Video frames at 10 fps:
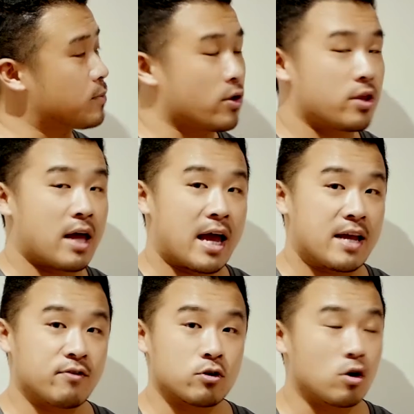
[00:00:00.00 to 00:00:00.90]
as both
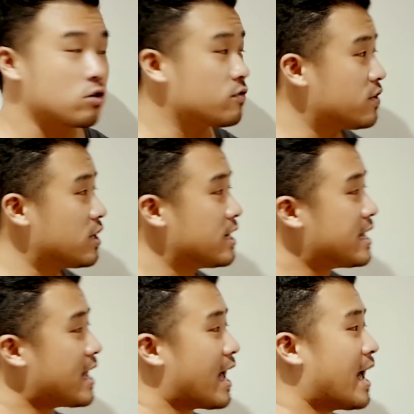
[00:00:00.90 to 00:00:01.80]
a photographer
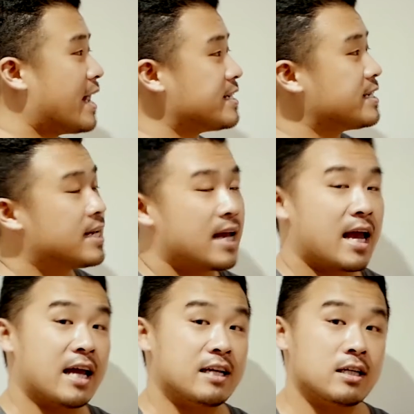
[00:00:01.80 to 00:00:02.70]
and
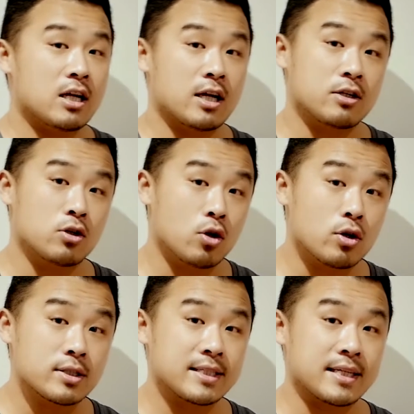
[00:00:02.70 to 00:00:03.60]
an
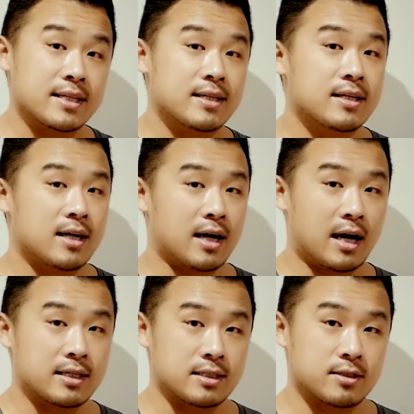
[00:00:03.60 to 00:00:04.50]
encaustic
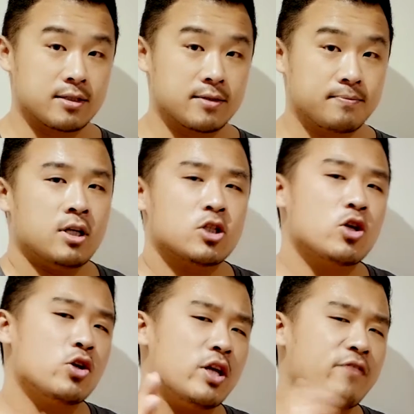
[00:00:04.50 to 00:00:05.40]
artist.
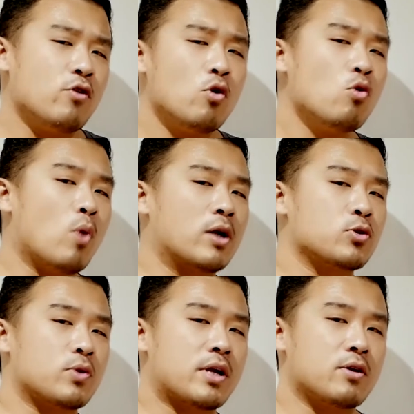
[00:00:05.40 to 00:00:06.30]
So if you're
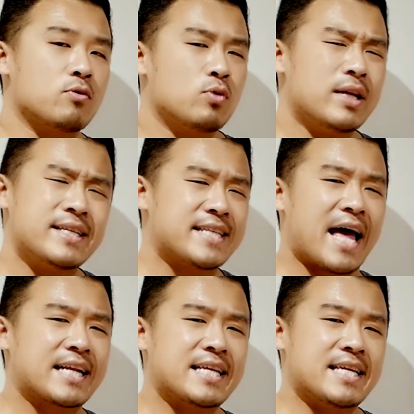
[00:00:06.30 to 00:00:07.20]
wondering what
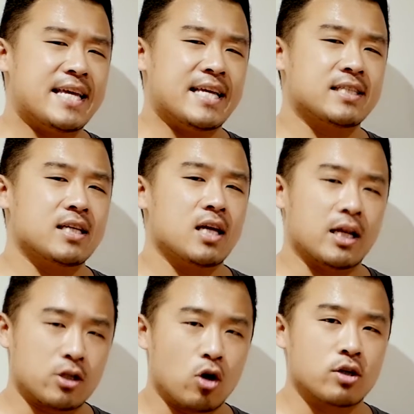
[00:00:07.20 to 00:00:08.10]
exactly is
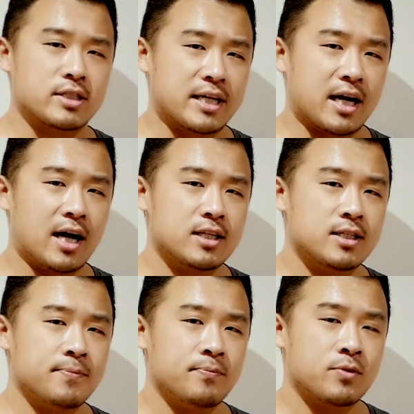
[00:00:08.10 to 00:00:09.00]
encaustic art,